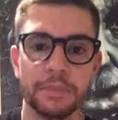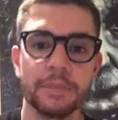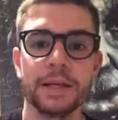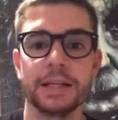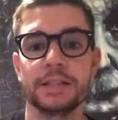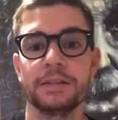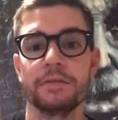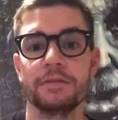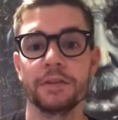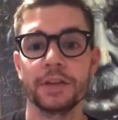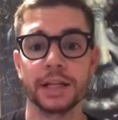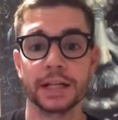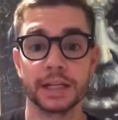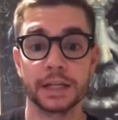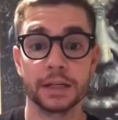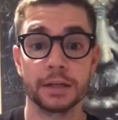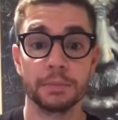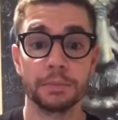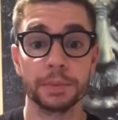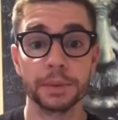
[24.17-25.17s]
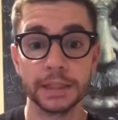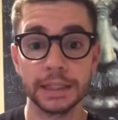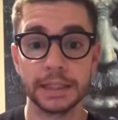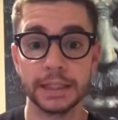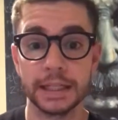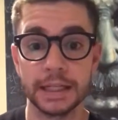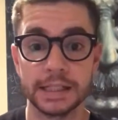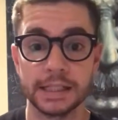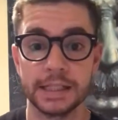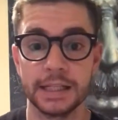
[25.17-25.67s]
It makes it feel like a
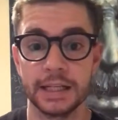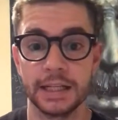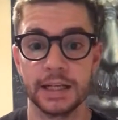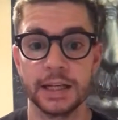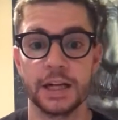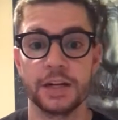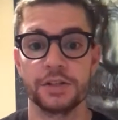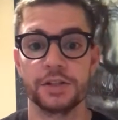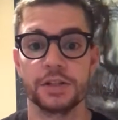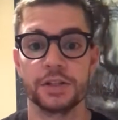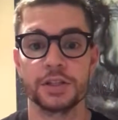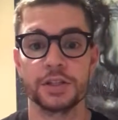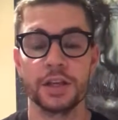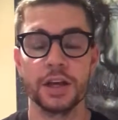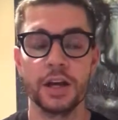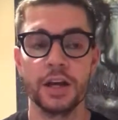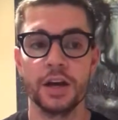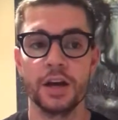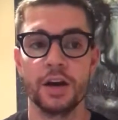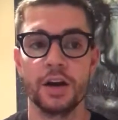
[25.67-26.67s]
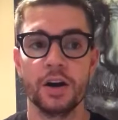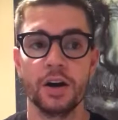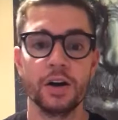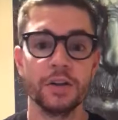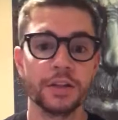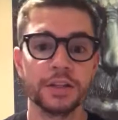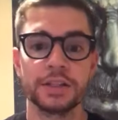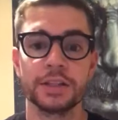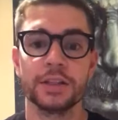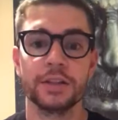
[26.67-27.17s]
complete lesson and not just
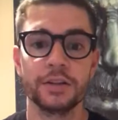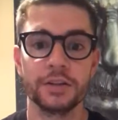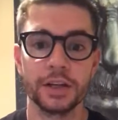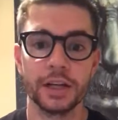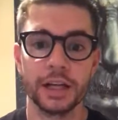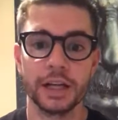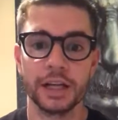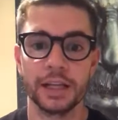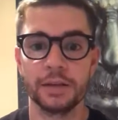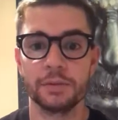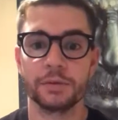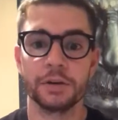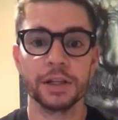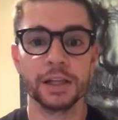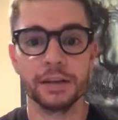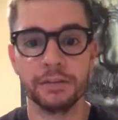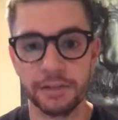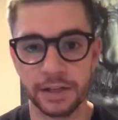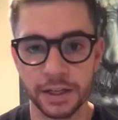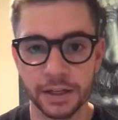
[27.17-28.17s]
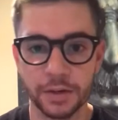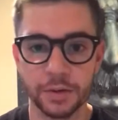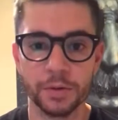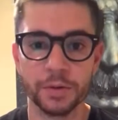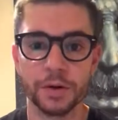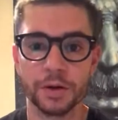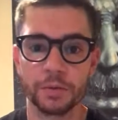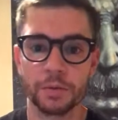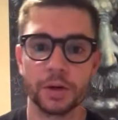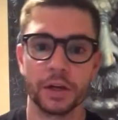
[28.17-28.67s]
all this learning and then we're leaving,
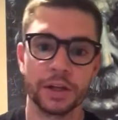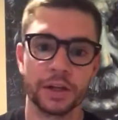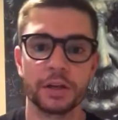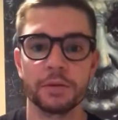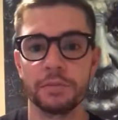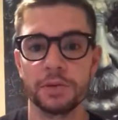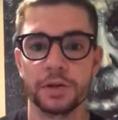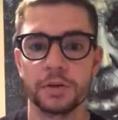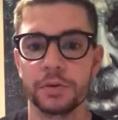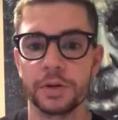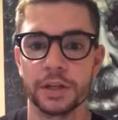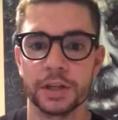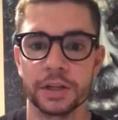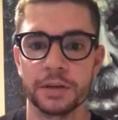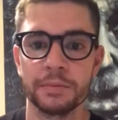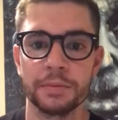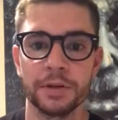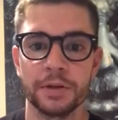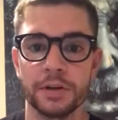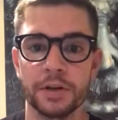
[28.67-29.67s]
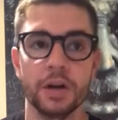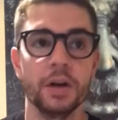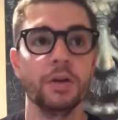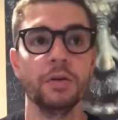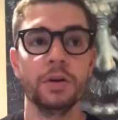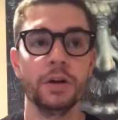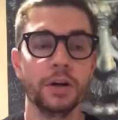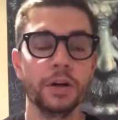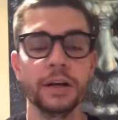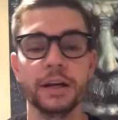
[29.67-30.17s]
or we're on the computer,
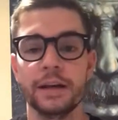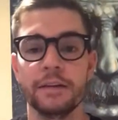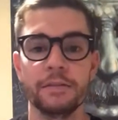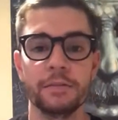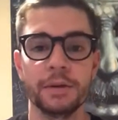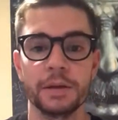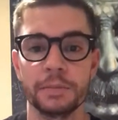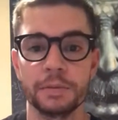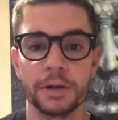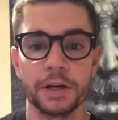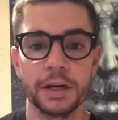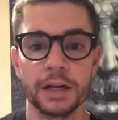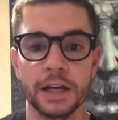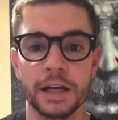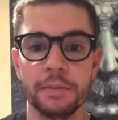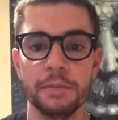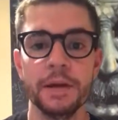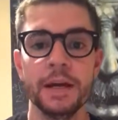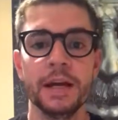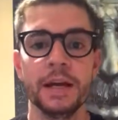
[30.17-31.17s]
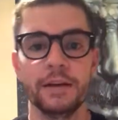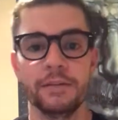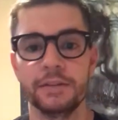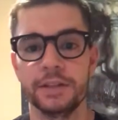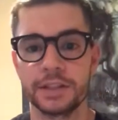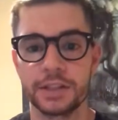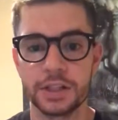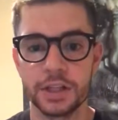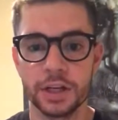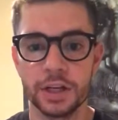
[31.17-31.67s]
oh hurry, everybody put it up and
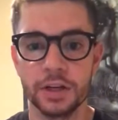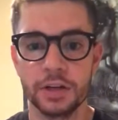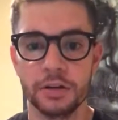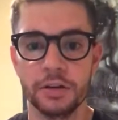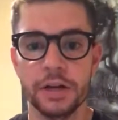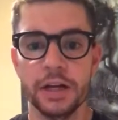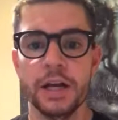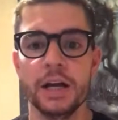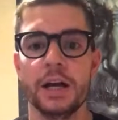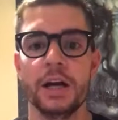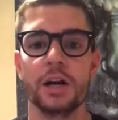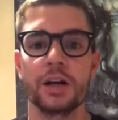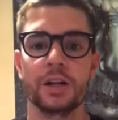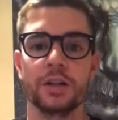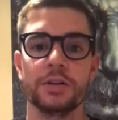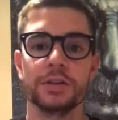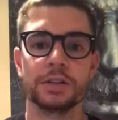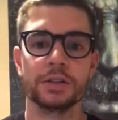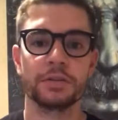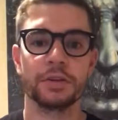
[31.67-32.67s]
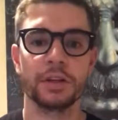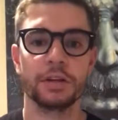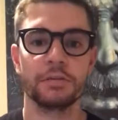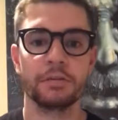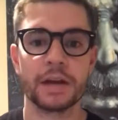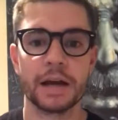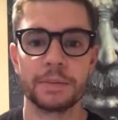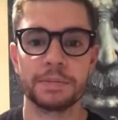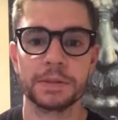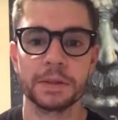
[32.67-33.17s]
let's go. A closing really
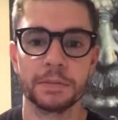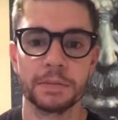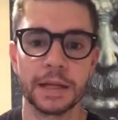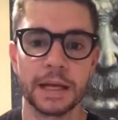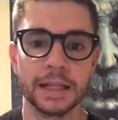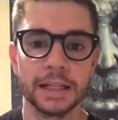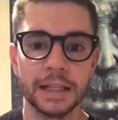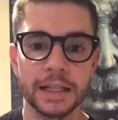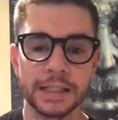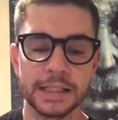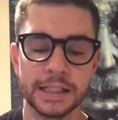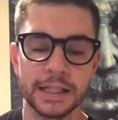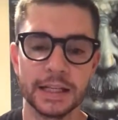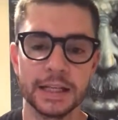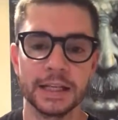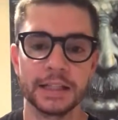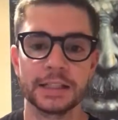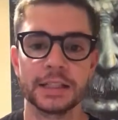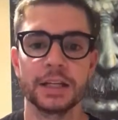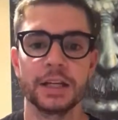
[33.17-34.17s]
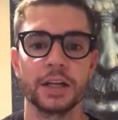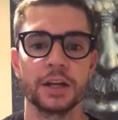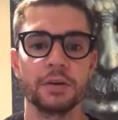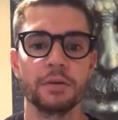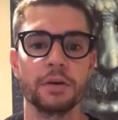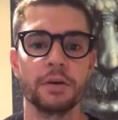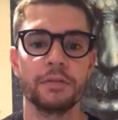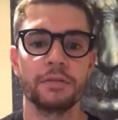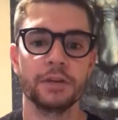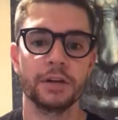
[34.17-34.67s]
wraps up that lesson. It's going to
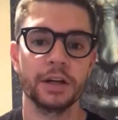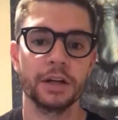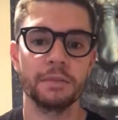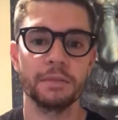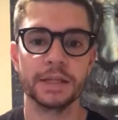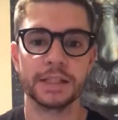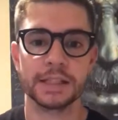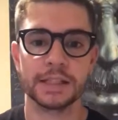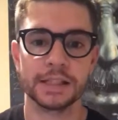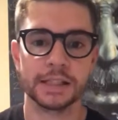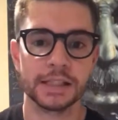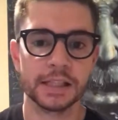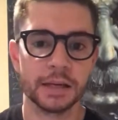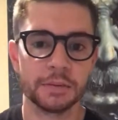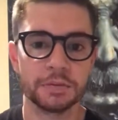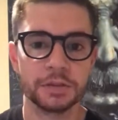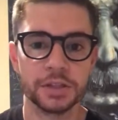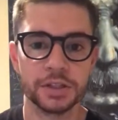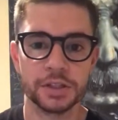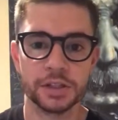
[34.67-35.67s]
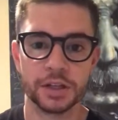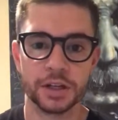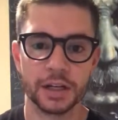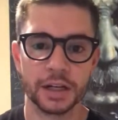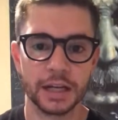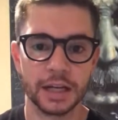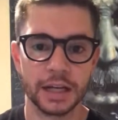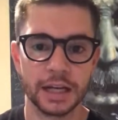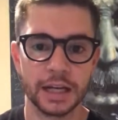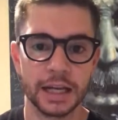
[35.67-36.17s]
go over any misconceptions. You're
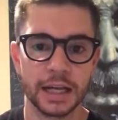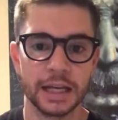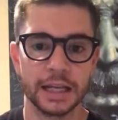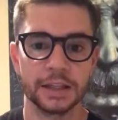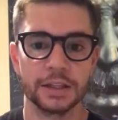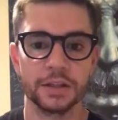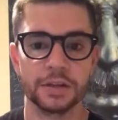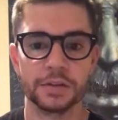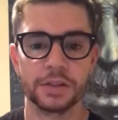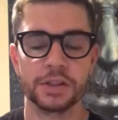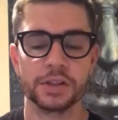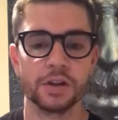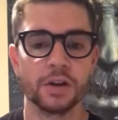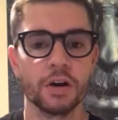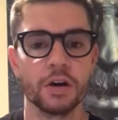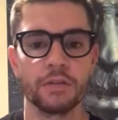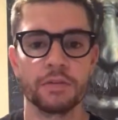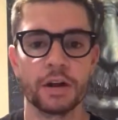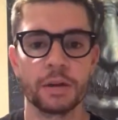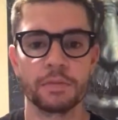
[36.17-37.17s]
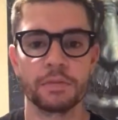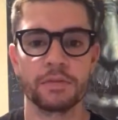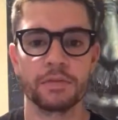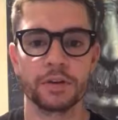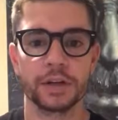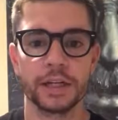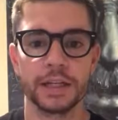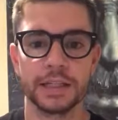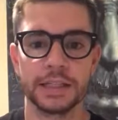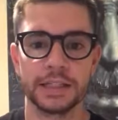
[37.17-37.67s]
going to kind of get those solved right
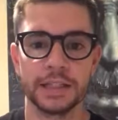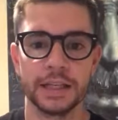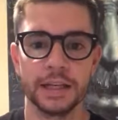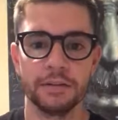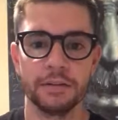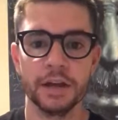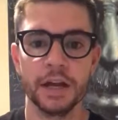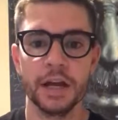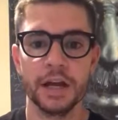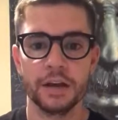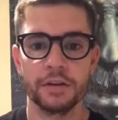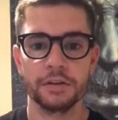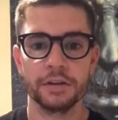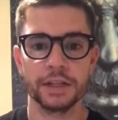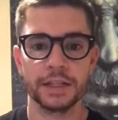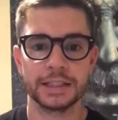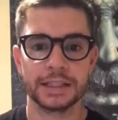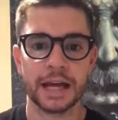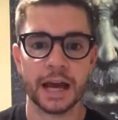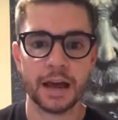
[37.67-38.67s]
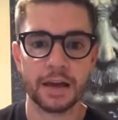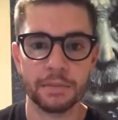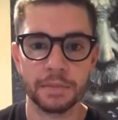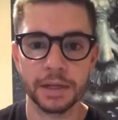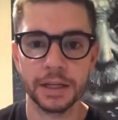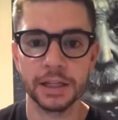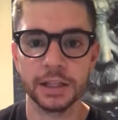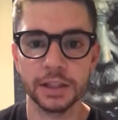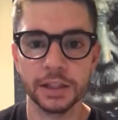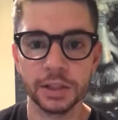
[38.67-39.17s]
before kids leave and really tie up
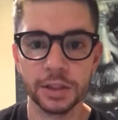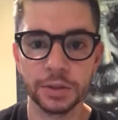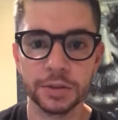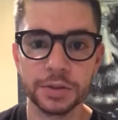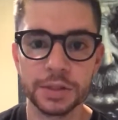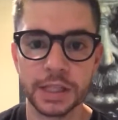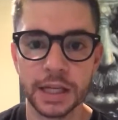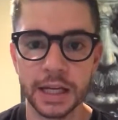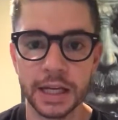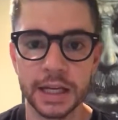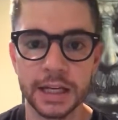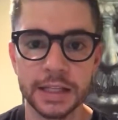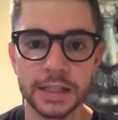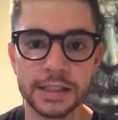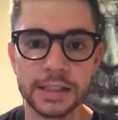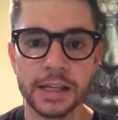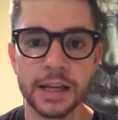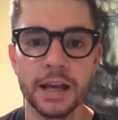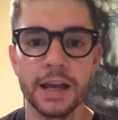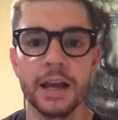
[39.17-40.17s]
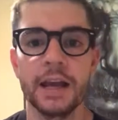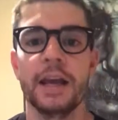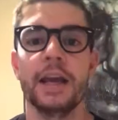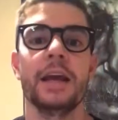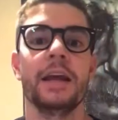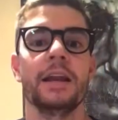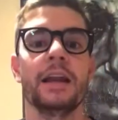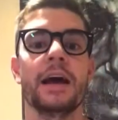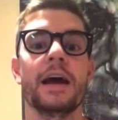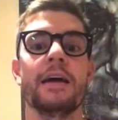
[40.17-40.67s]
any loose ends
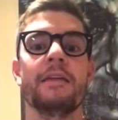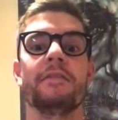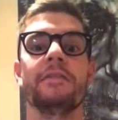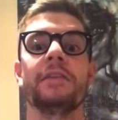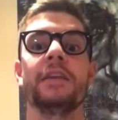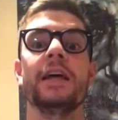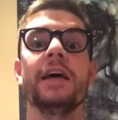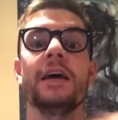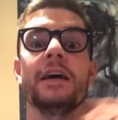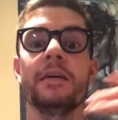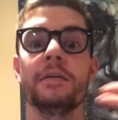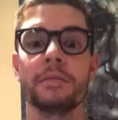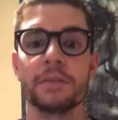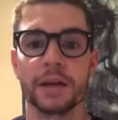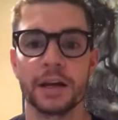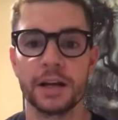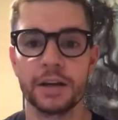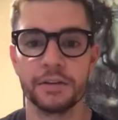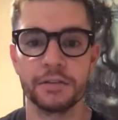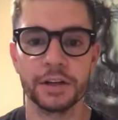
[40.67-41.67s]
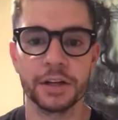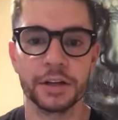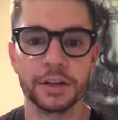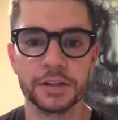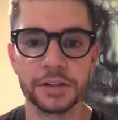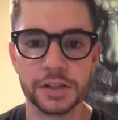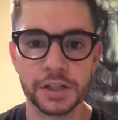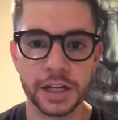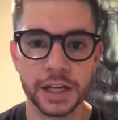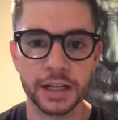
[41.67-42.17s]
and have them kind of
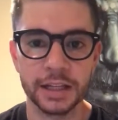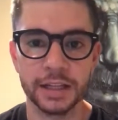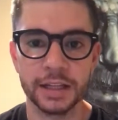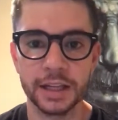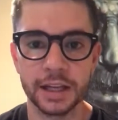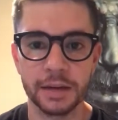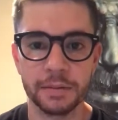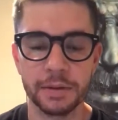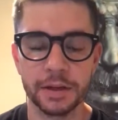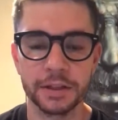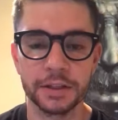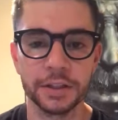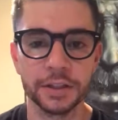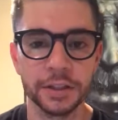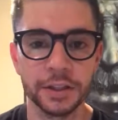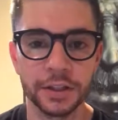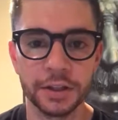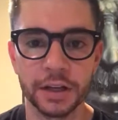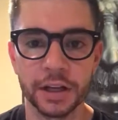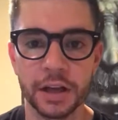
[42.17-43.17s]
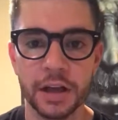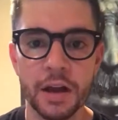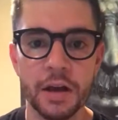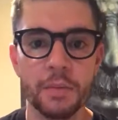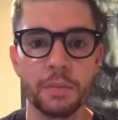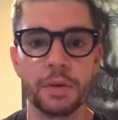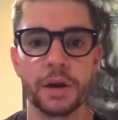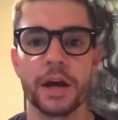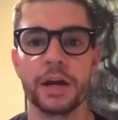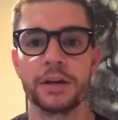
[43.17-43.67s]
regurgitate and think about their learning
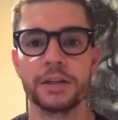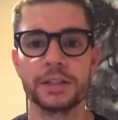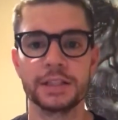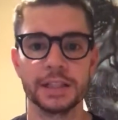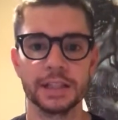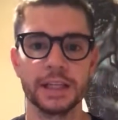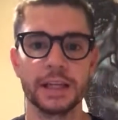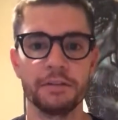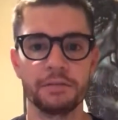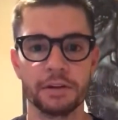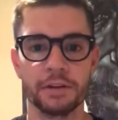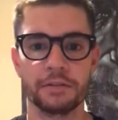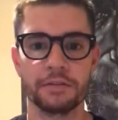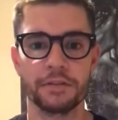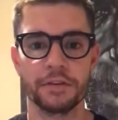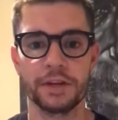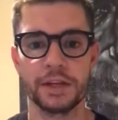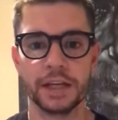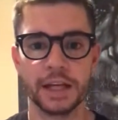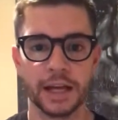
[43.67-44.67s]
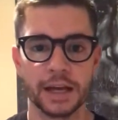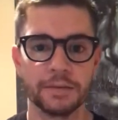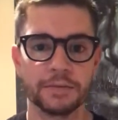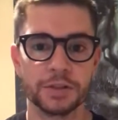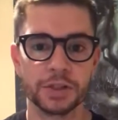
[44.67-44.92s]
prior to leaving for the day.